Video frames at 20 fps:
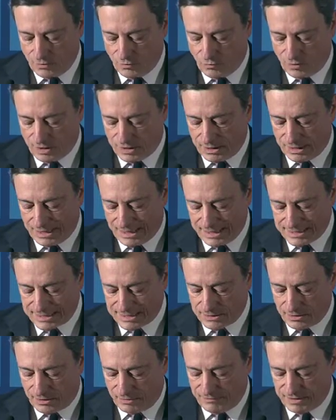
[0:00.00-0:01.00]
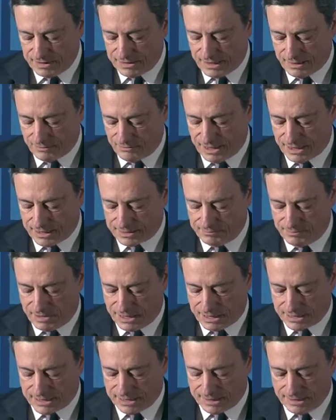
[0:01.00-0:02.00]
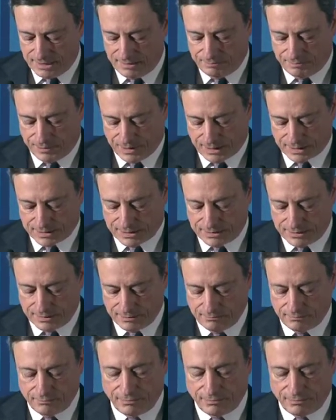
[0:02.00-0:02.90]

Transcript: with less of a direct market impact,